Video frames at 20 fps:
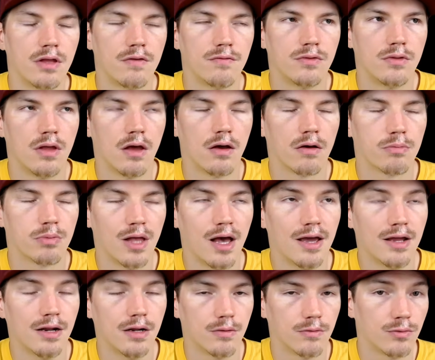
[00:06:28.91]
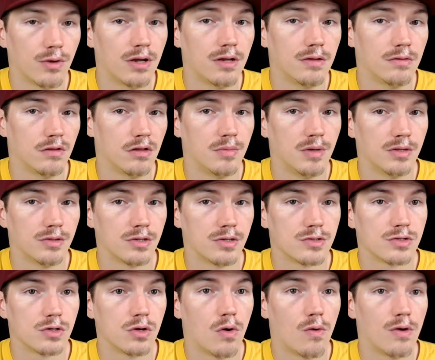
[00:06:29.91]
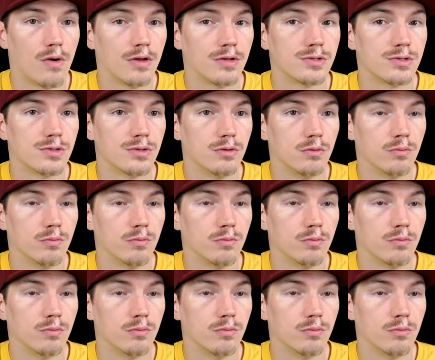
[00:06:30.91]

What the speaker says: applied a rate limit that's going to